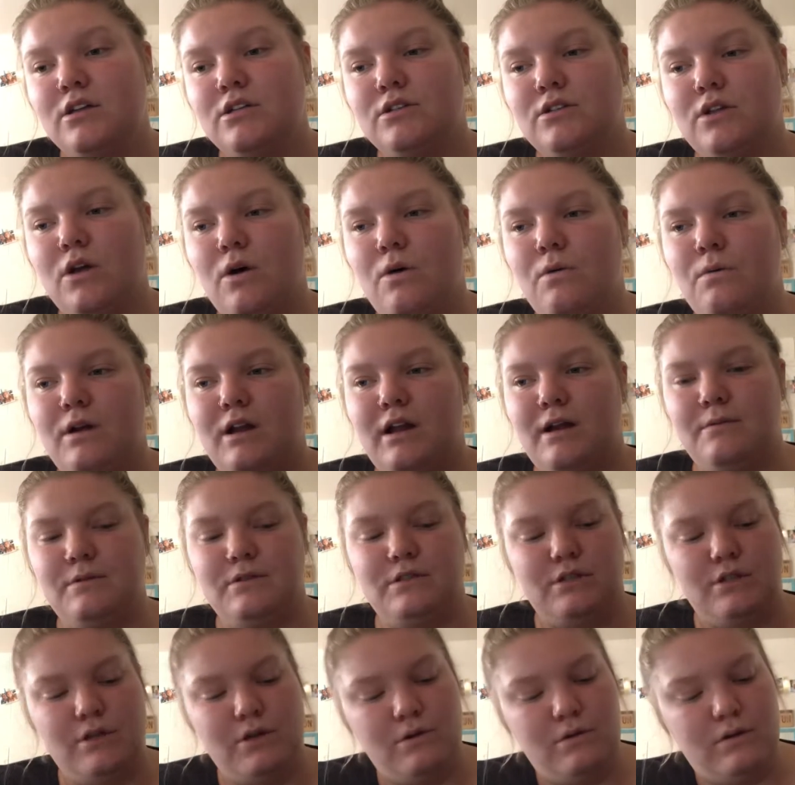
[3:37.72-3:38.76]
So what I
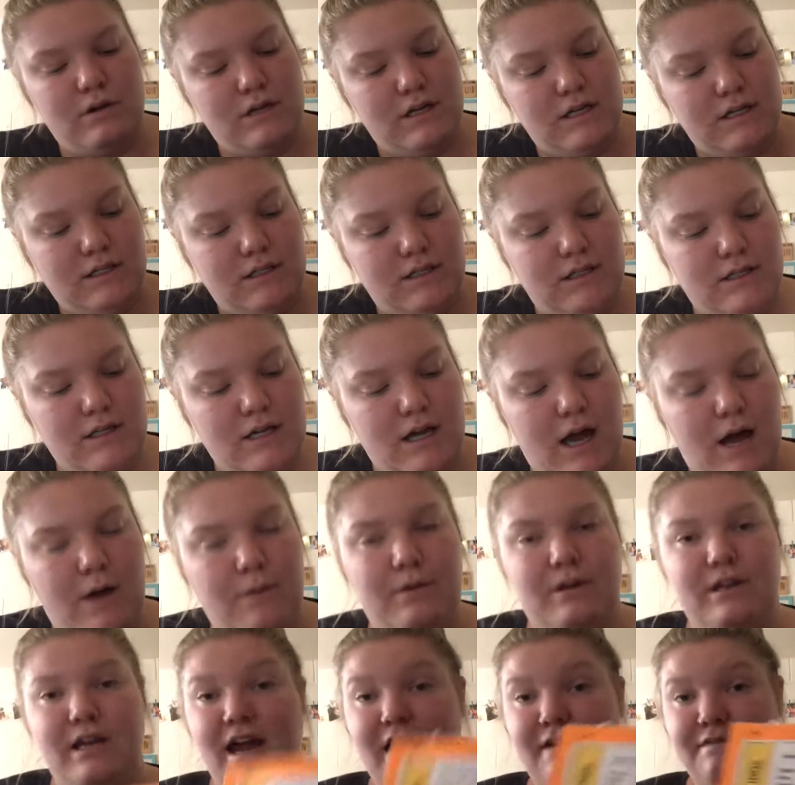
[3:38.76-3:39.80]
would do is I
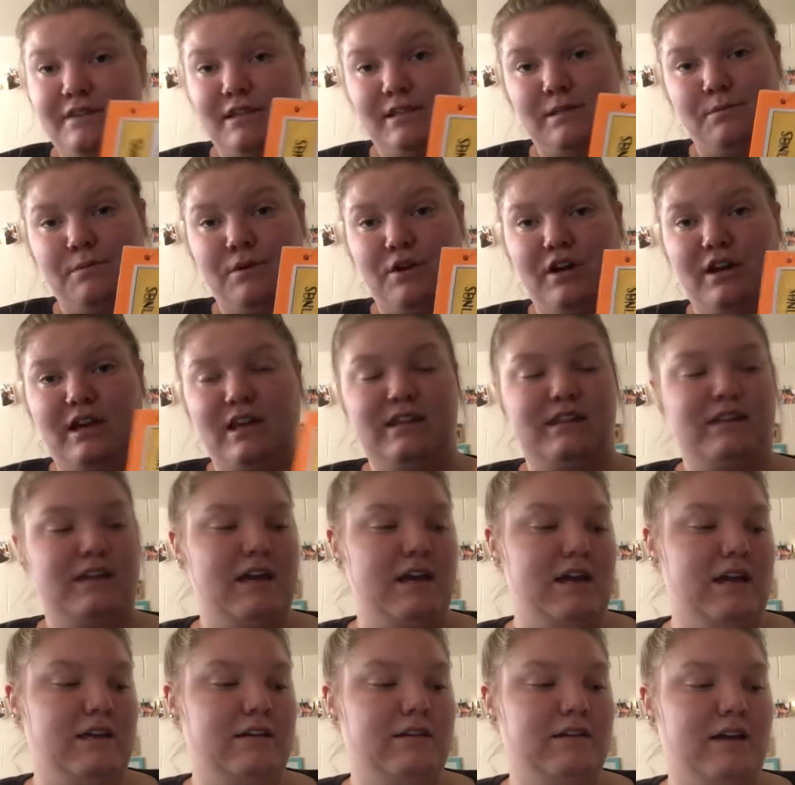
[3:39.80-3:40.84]
would have this book and
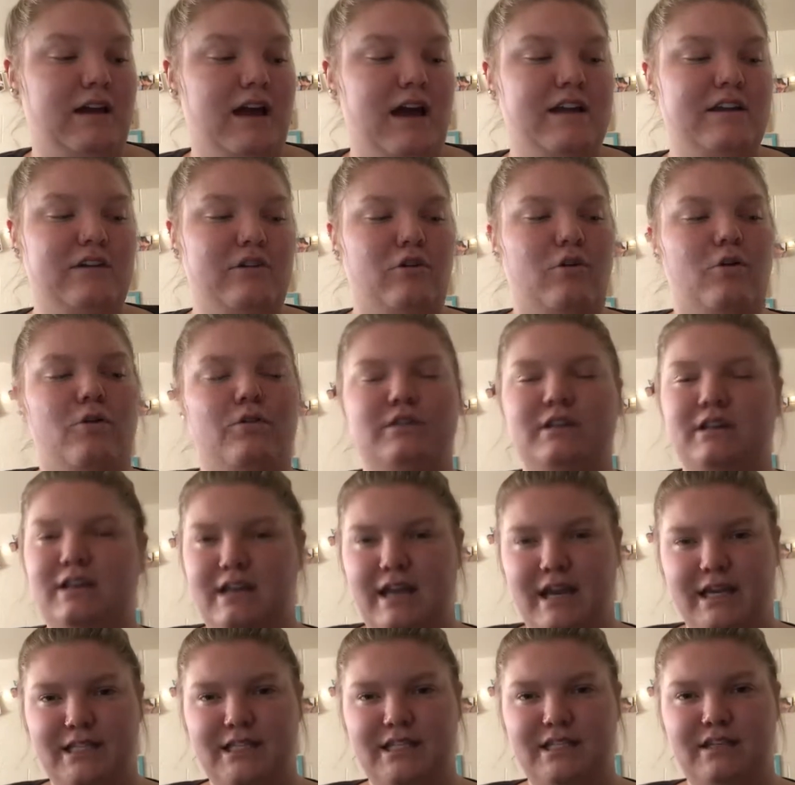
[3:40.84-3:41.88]
then kind of hold it
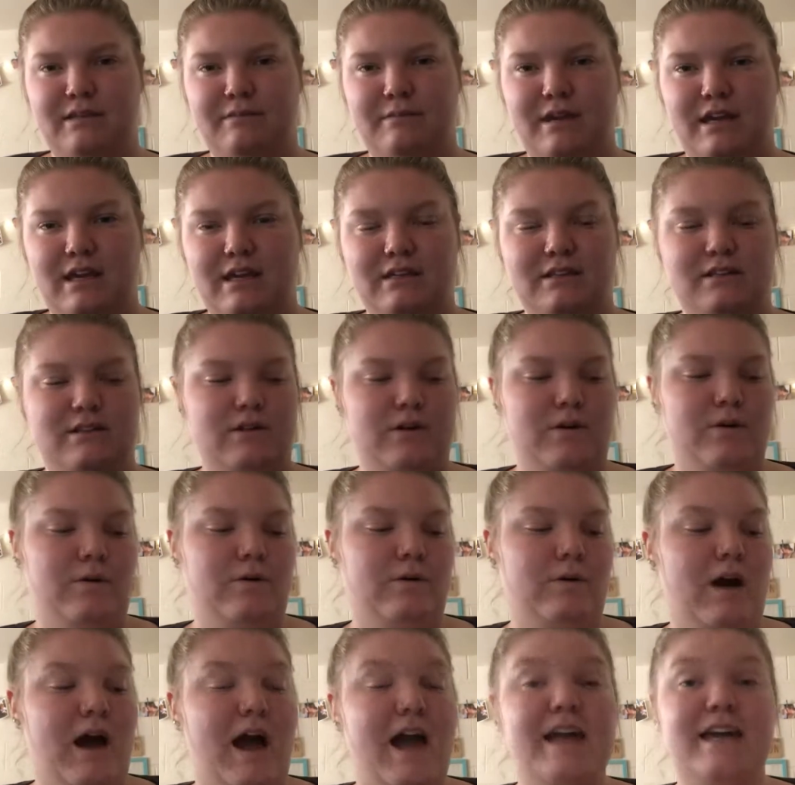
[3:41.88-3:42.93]
next to me
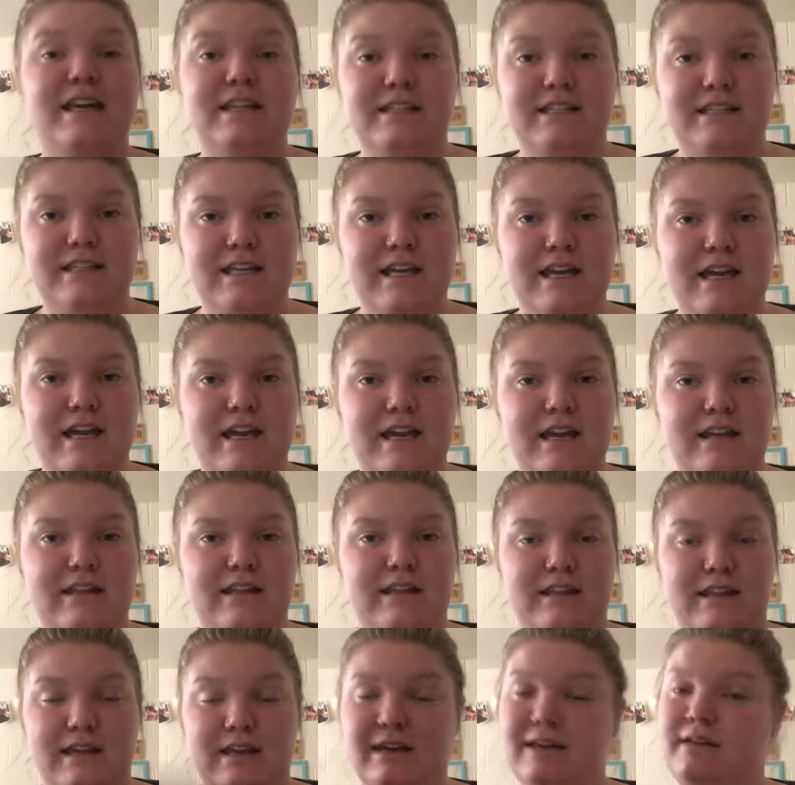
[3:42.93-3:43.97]
so I can see it
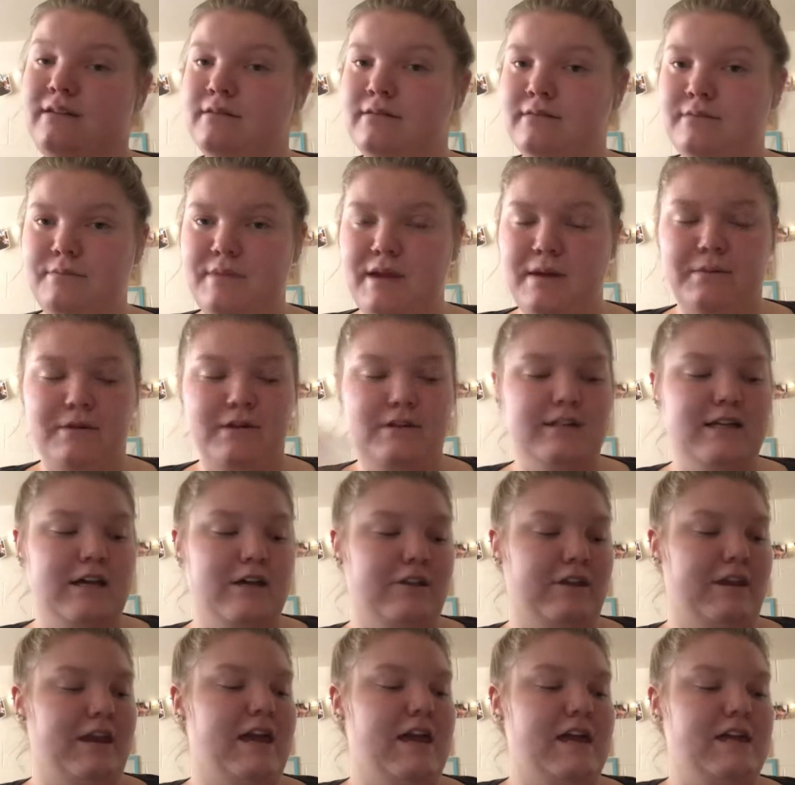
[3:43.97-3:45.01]
and then like be able to
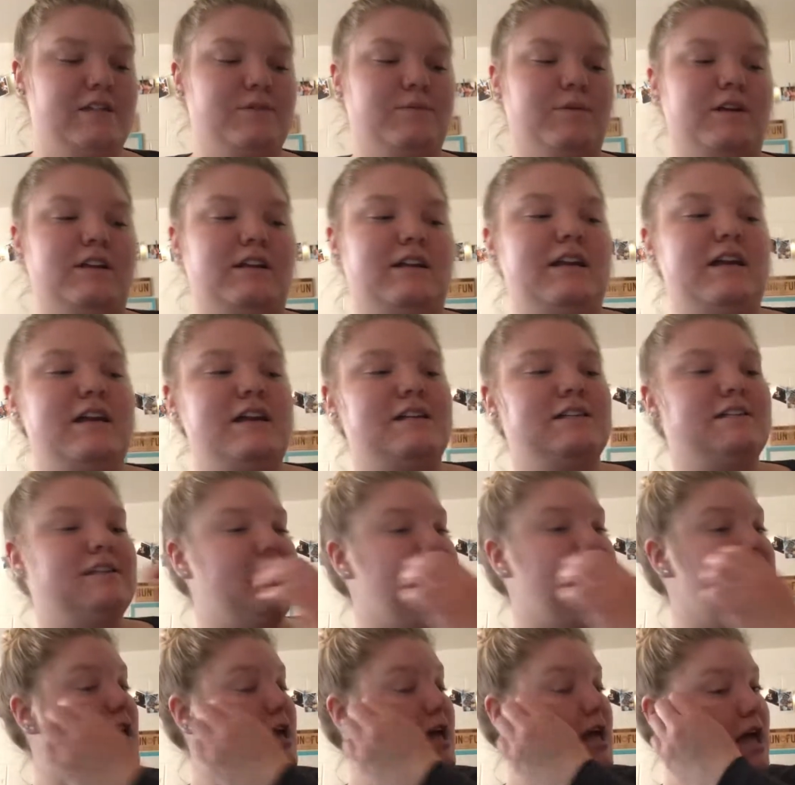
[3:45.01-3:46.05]
tell the kids what it is.
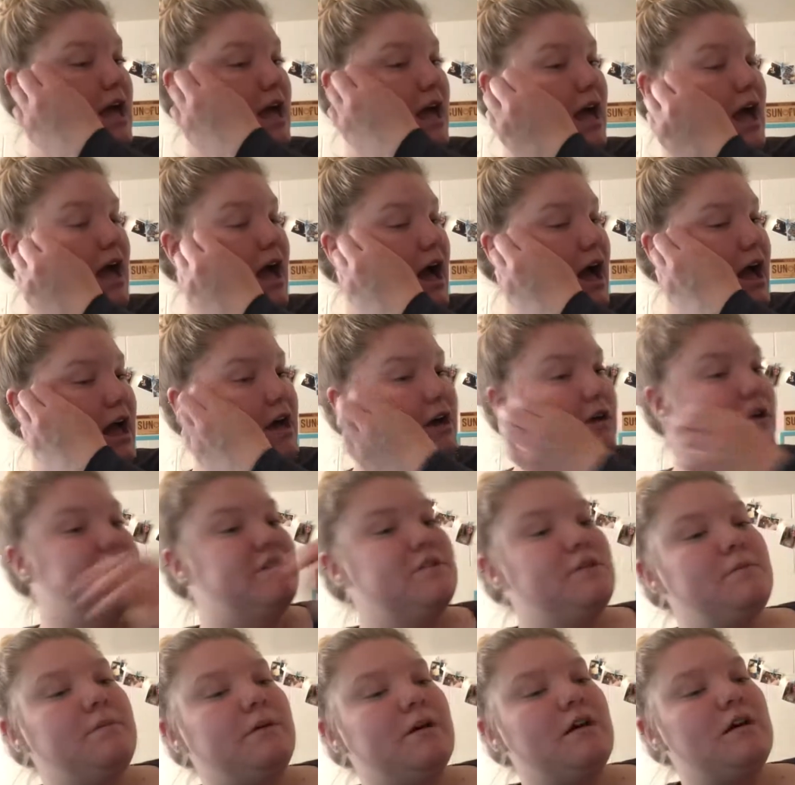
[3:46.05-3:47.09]
I
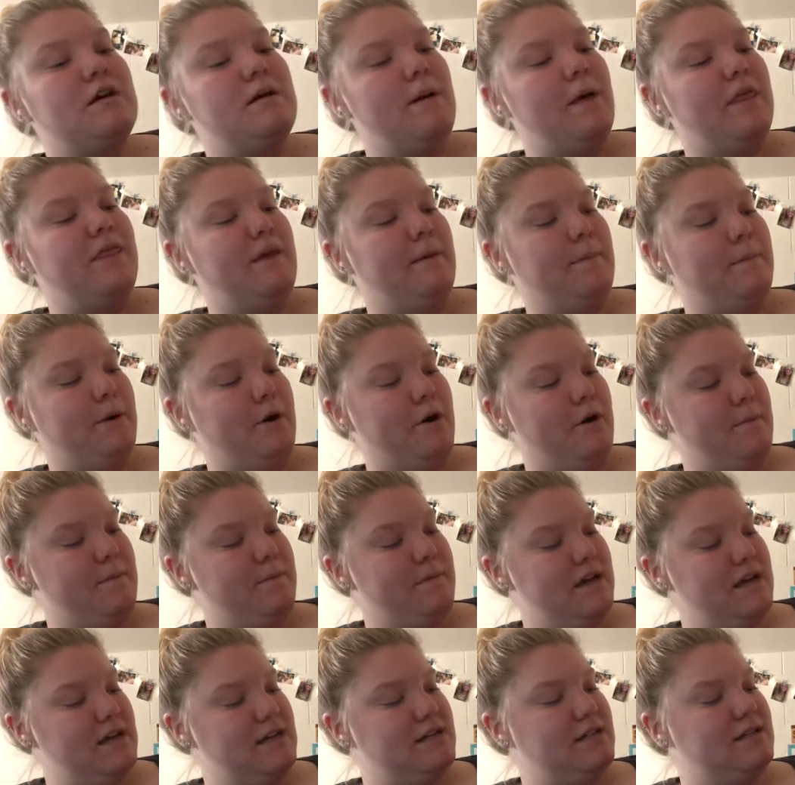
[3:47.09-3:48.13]
also put the
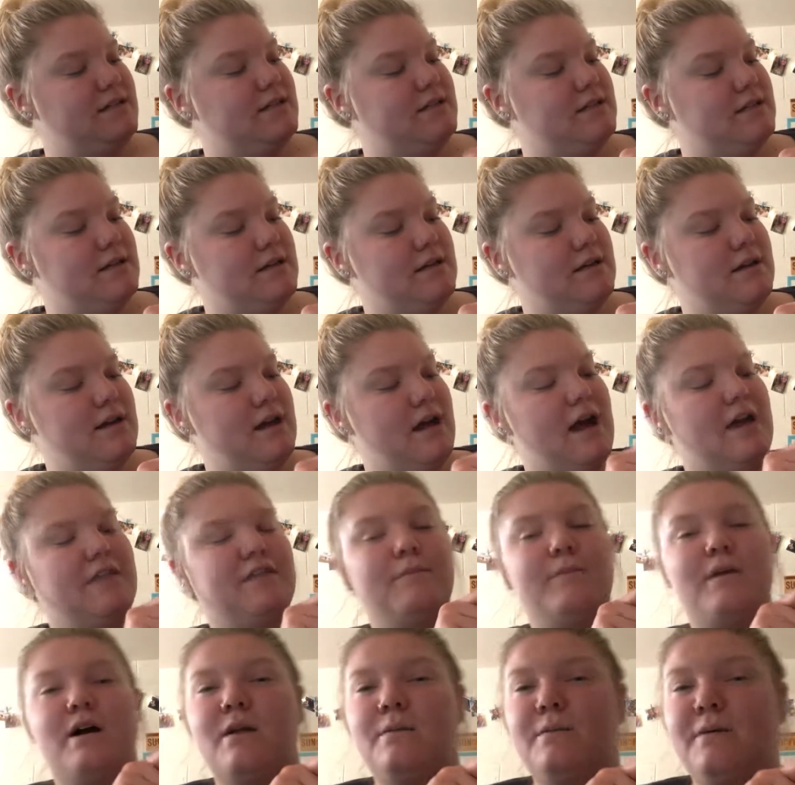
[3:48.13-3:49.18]
purpose at
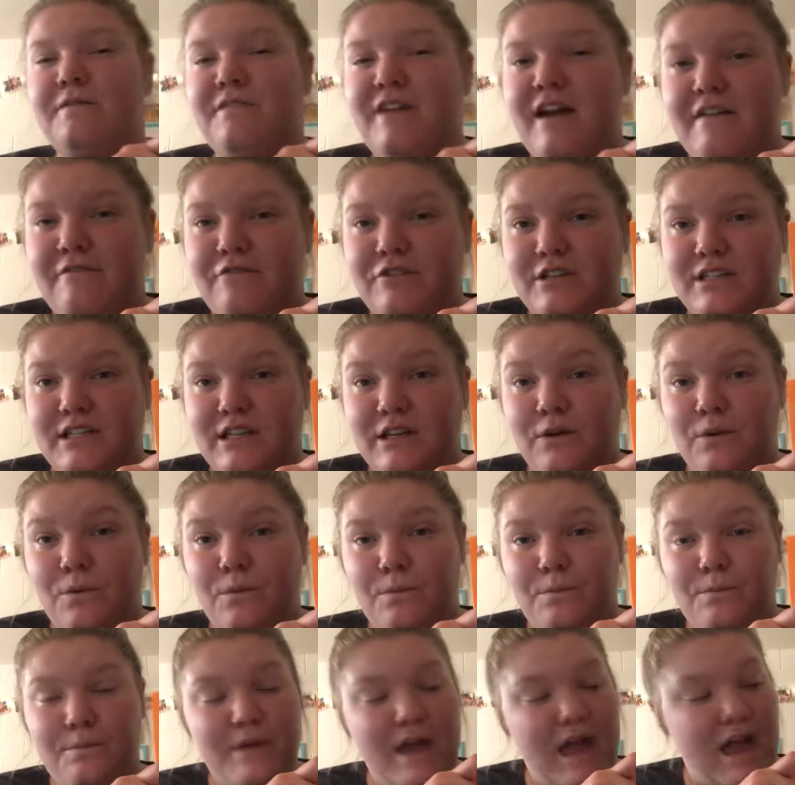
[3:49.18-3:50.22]
the bottom of every single
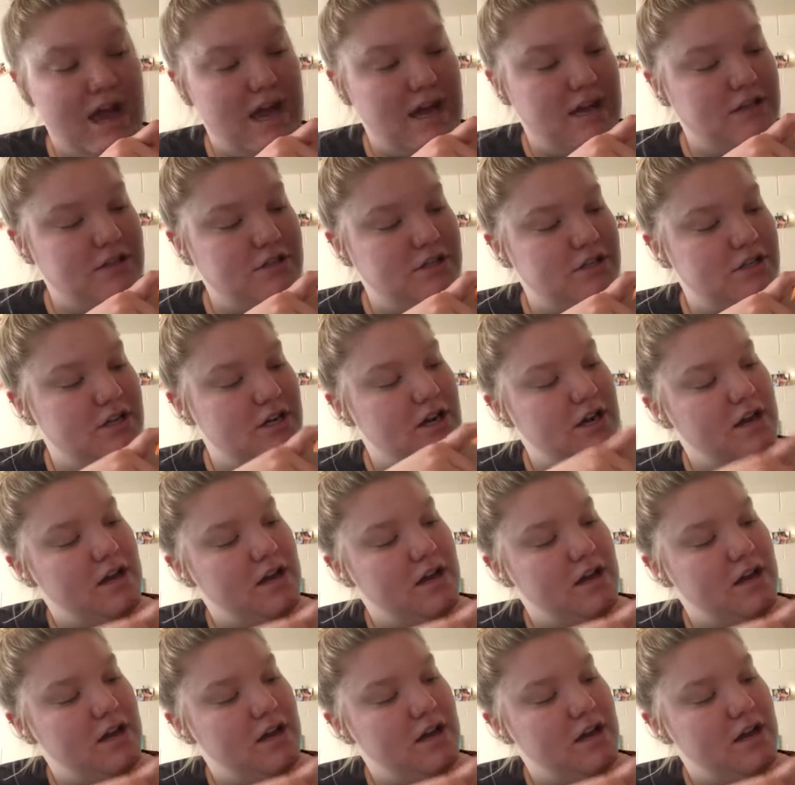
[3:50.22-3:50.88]
page